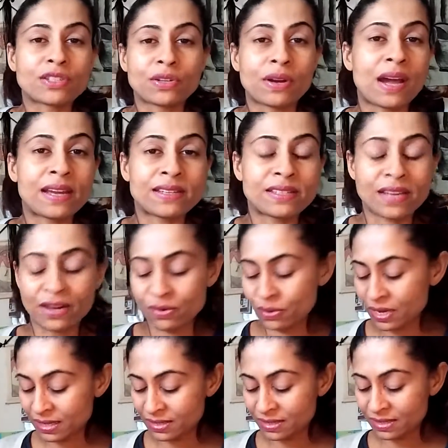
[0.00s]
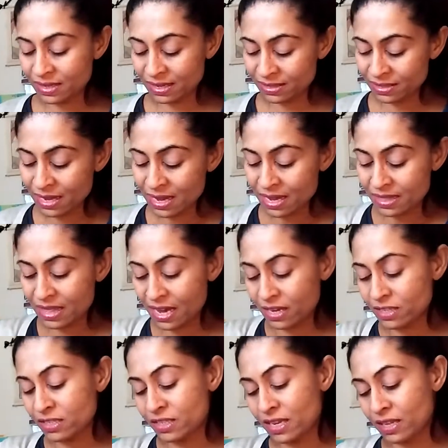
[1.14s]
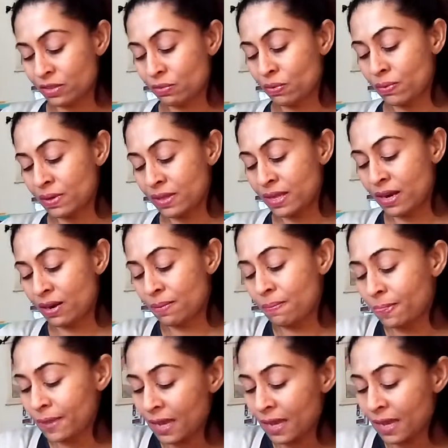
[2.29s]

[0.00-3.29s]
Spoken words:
or eyeshadow kits and things that can just get thrown in there.